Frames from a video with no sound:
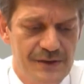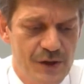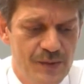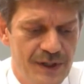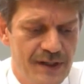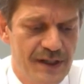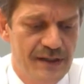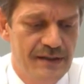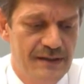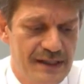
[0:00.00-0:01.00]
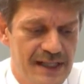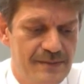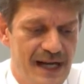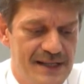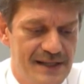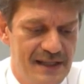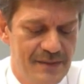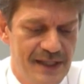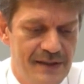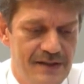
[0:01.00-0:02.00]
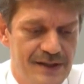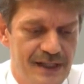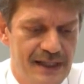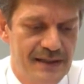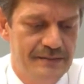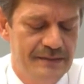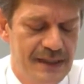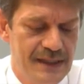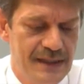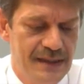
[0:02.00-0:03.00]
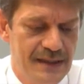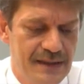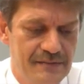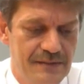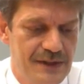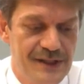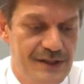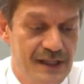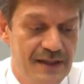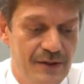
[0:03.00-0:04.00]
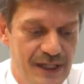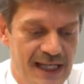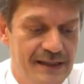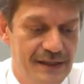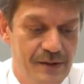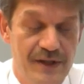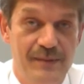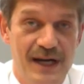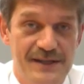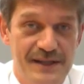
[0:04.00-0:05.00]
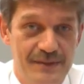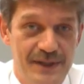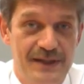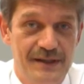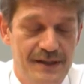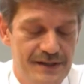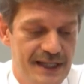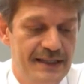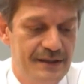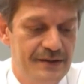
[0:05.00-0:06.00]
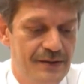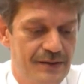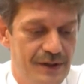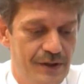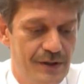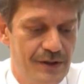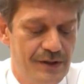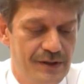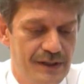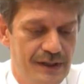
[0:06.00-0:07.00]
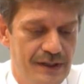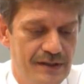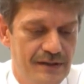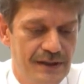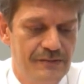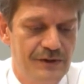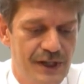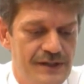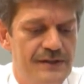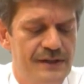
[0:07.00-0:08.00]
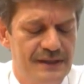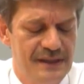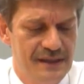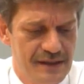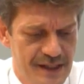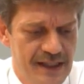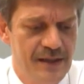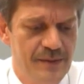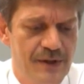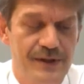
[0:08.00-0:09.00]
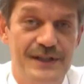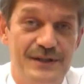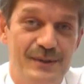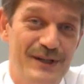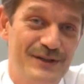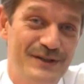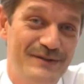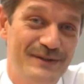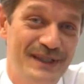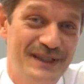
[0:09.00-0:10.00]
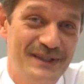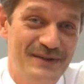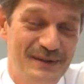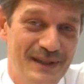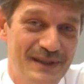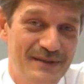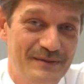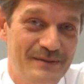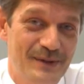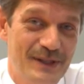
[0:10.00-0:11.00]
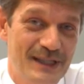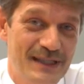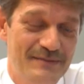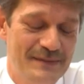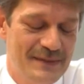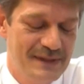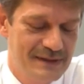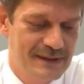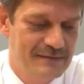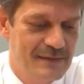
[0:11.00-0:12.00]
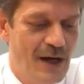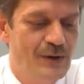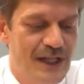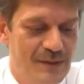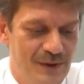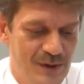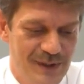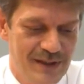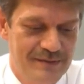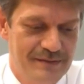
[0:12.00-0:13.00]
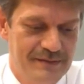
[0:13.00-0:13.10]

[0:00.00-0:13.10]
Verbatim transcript: assuming that these mass elements are um, rigidly connected to the mass element in the center of the Earth, um, just think about this question, um, what the um, outcome would be.